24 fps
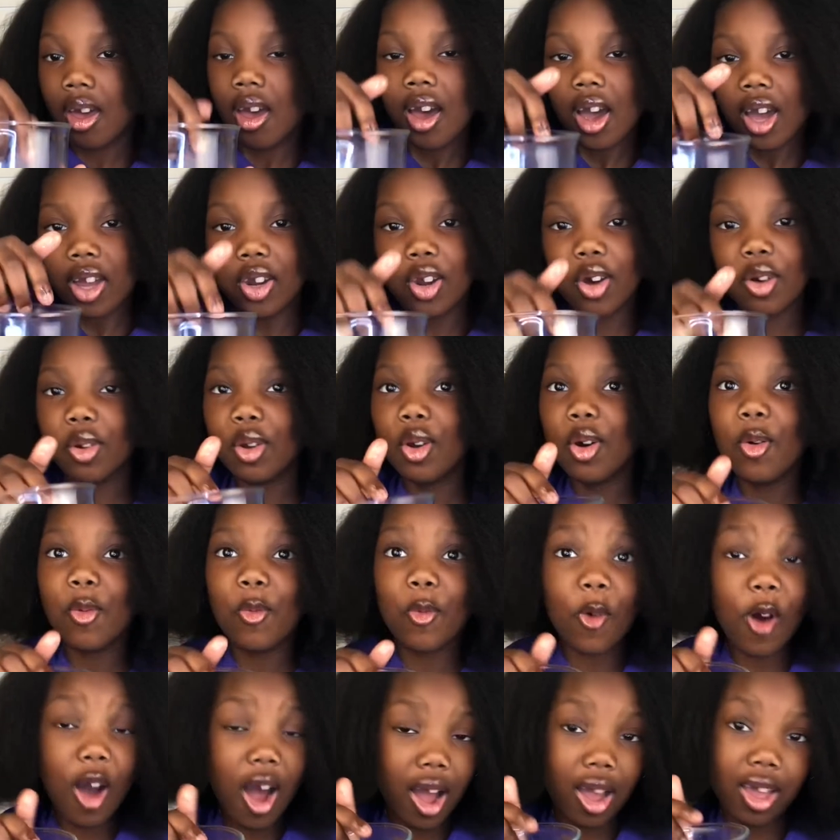I don't know
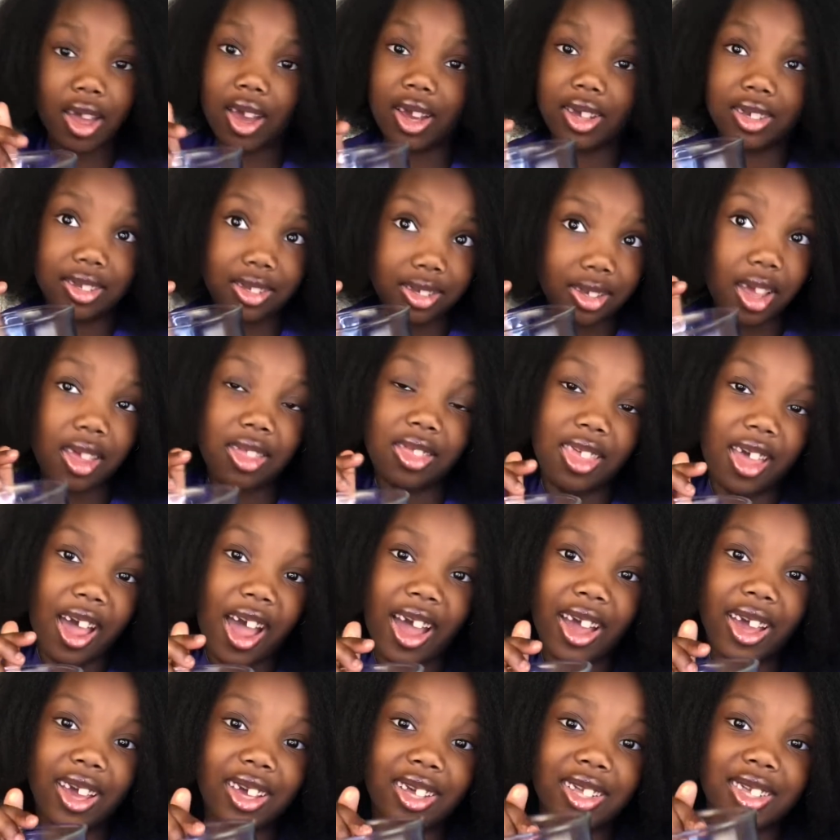why I said that.